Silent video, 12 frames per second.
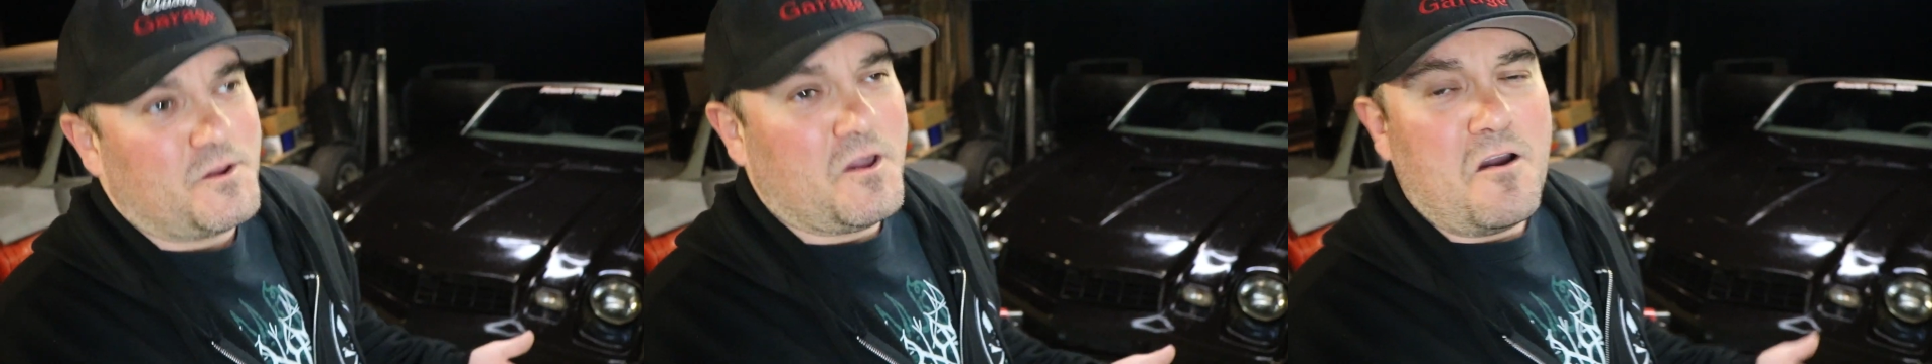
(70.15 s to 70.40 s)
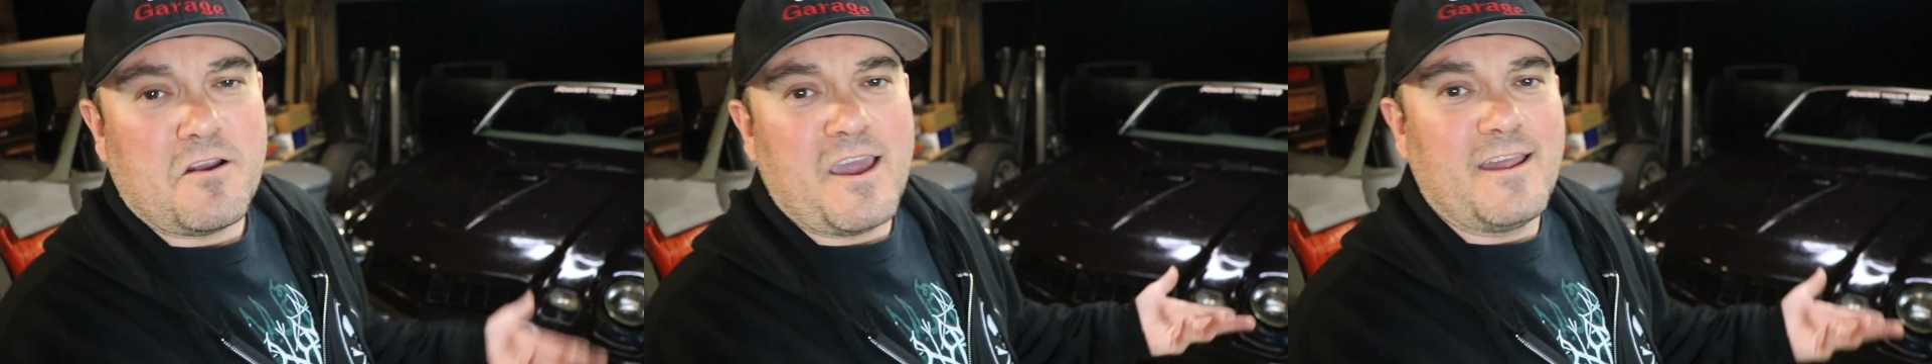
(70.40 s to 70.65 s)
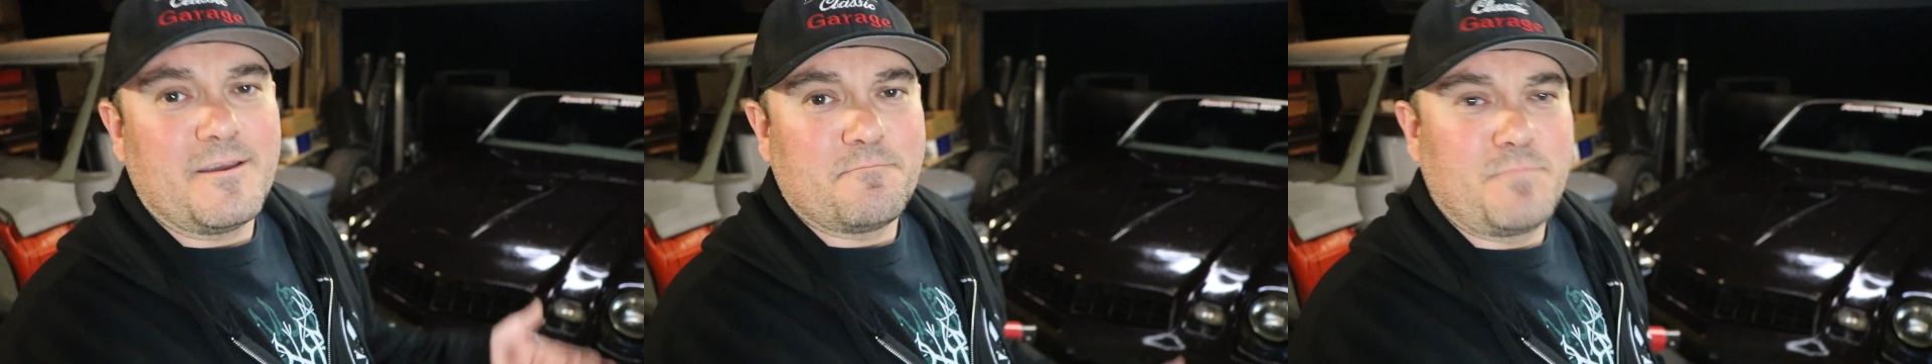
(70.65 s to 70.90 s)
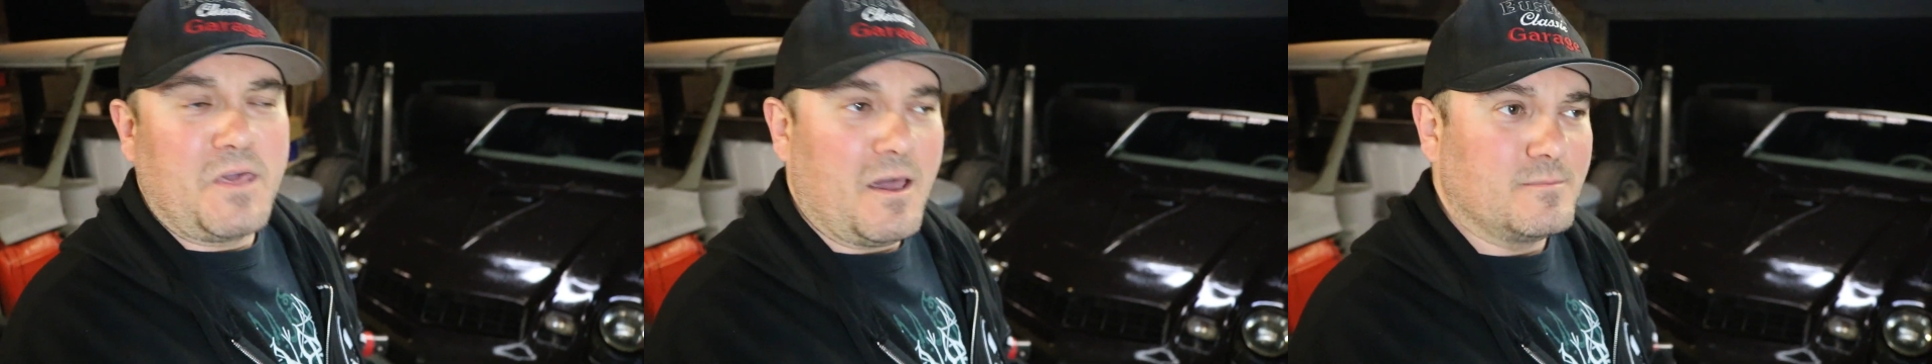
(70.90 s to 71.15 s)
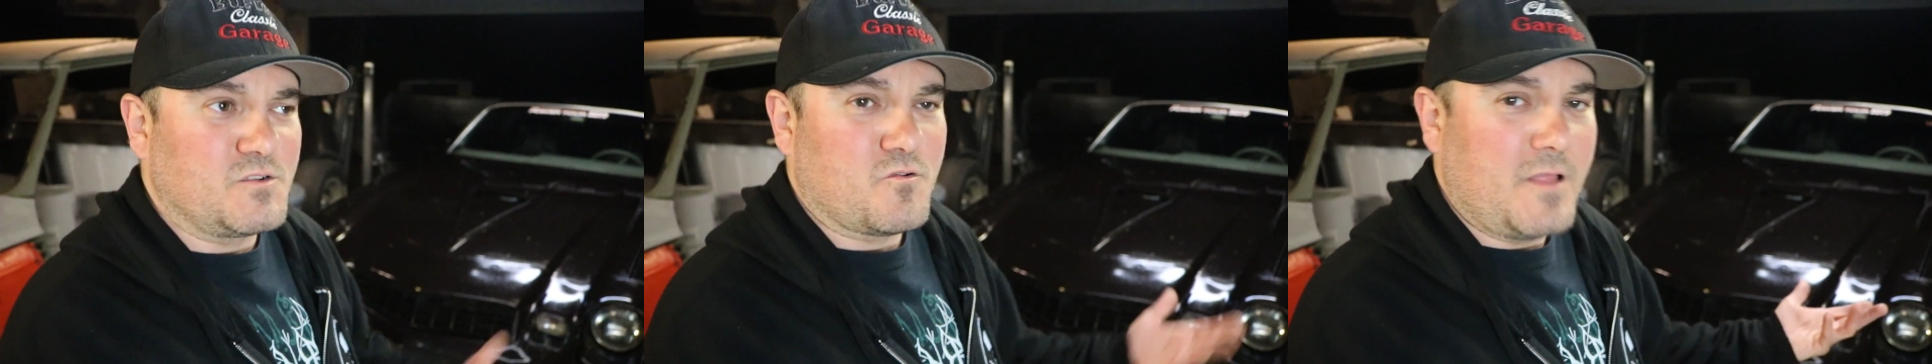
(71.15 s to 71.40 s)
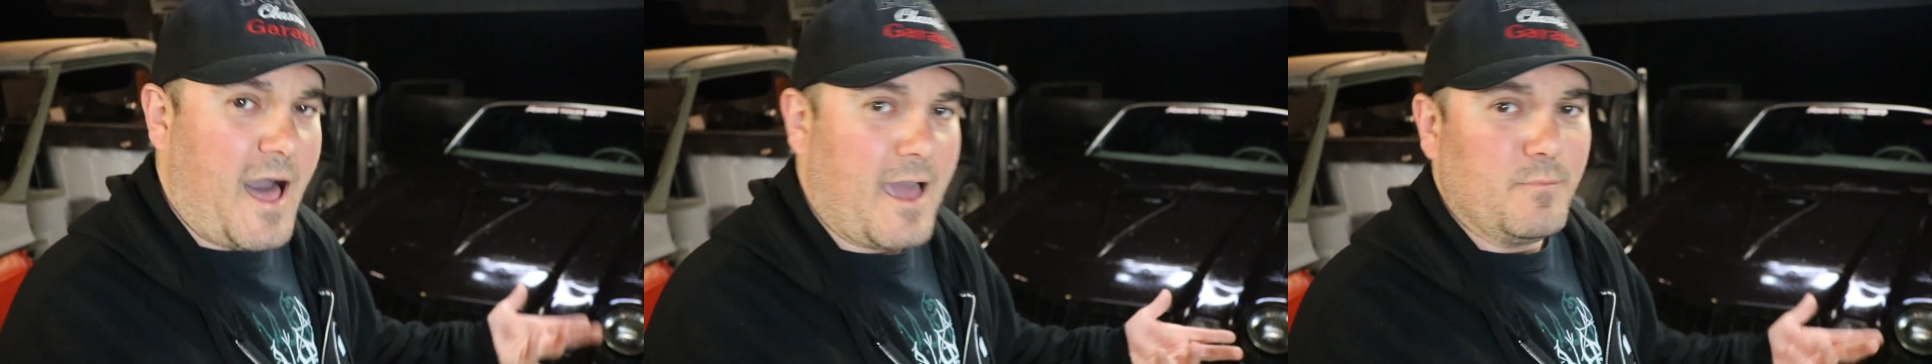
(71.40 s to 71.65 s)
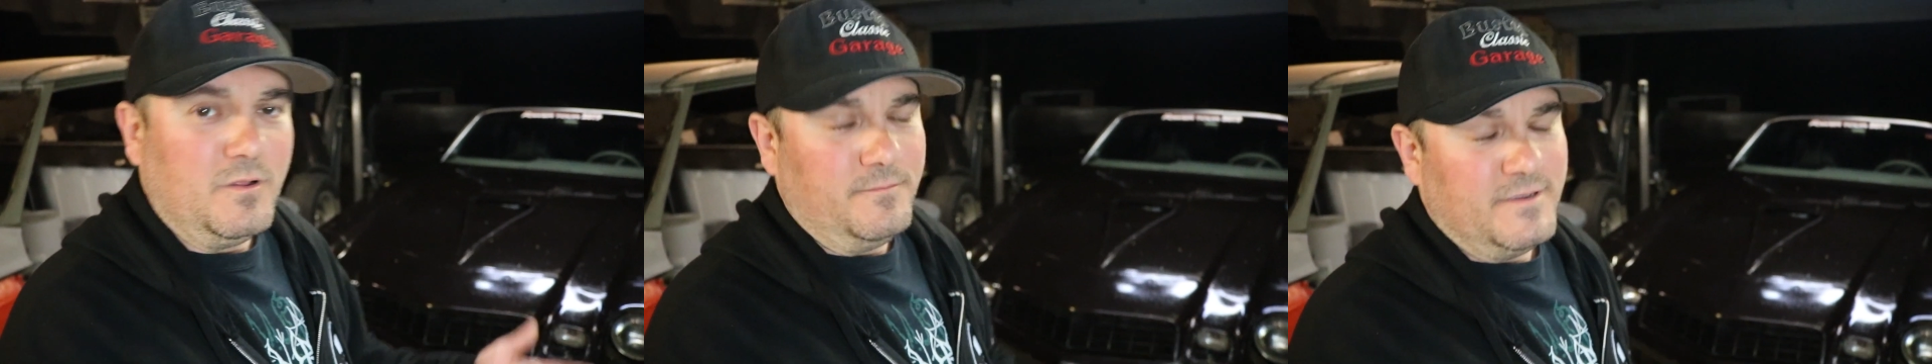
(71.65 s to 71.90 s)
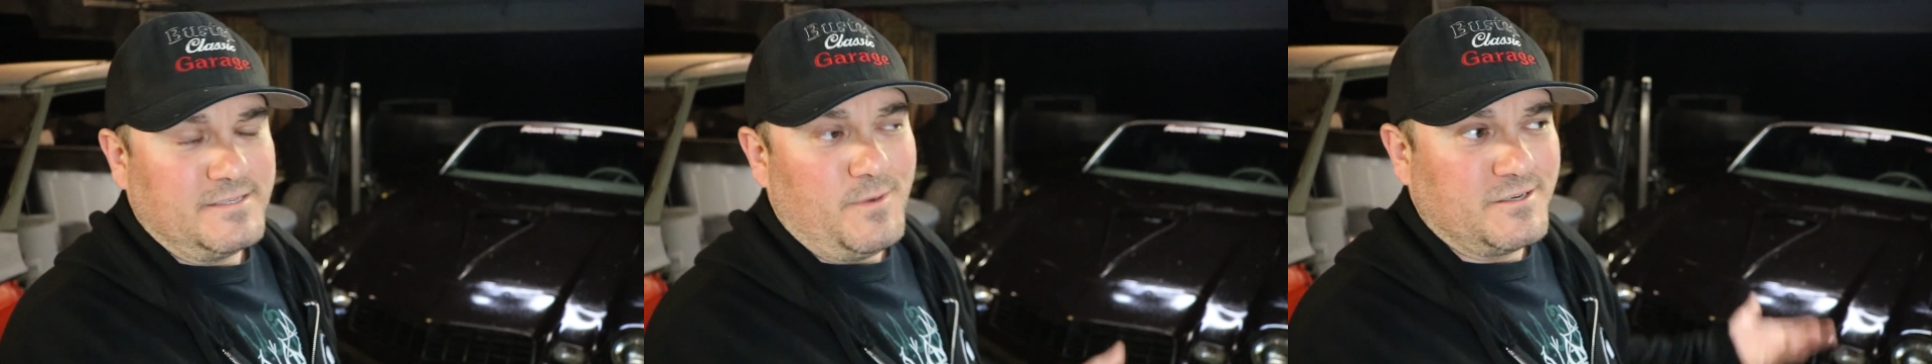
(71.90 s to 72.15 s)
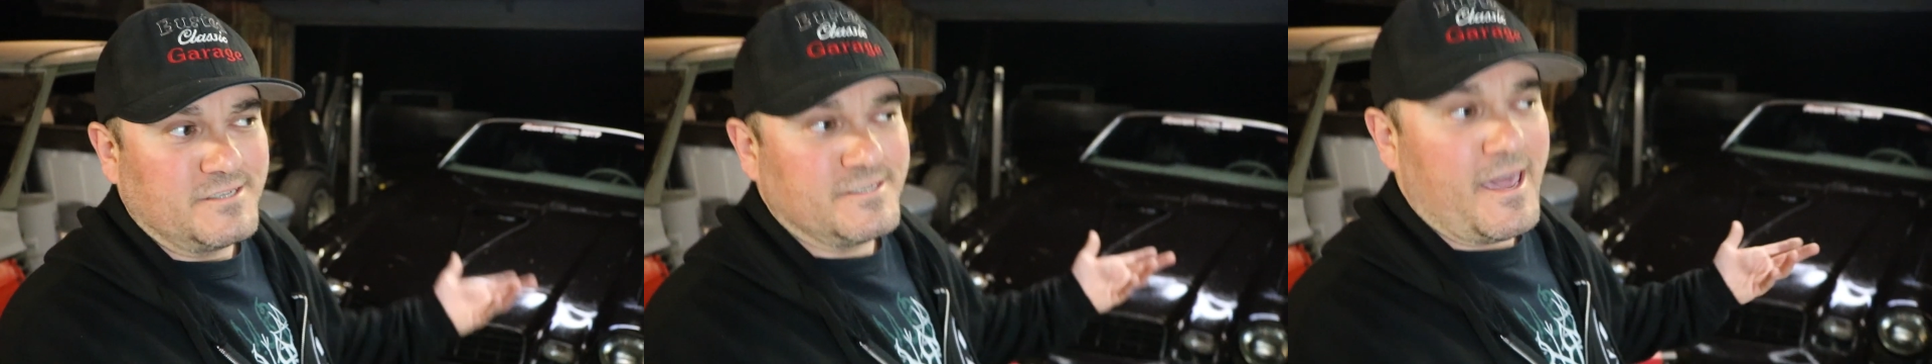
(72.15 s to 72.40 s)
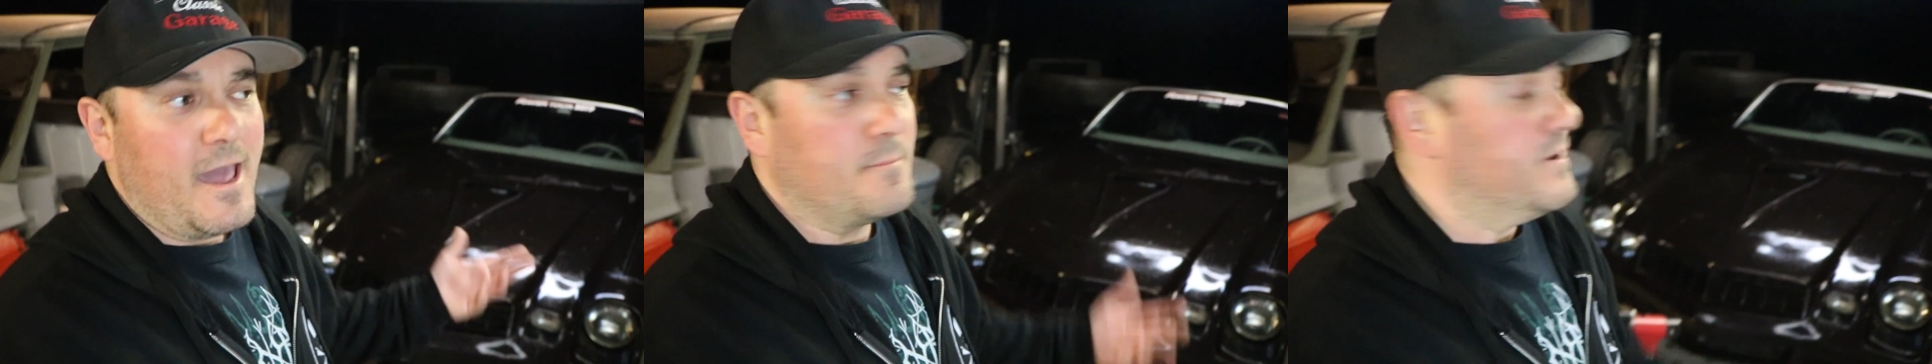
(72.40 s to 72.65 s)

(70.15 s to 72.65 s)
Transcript: the car kind of becomes reliable as much as it can